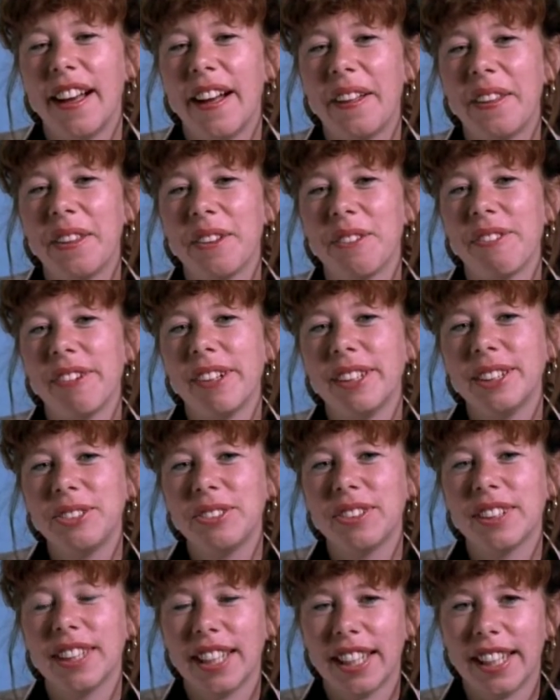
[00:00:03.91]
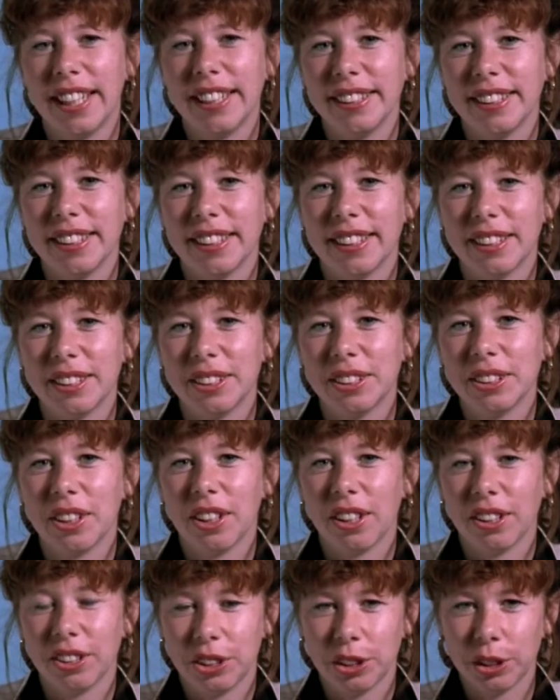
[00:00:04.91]
and the first one that I did is
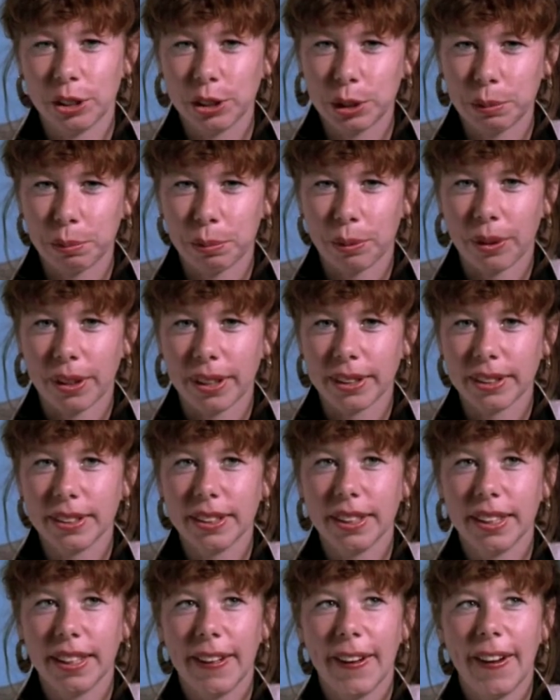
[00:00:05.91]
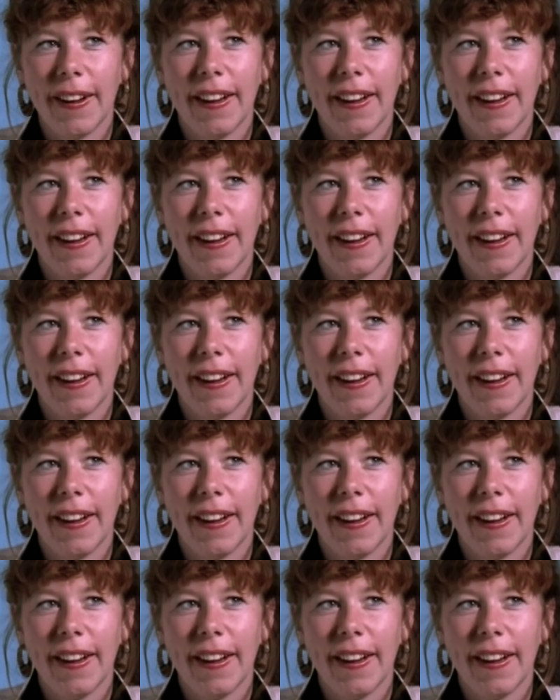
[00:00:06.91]
called Girls and Boys,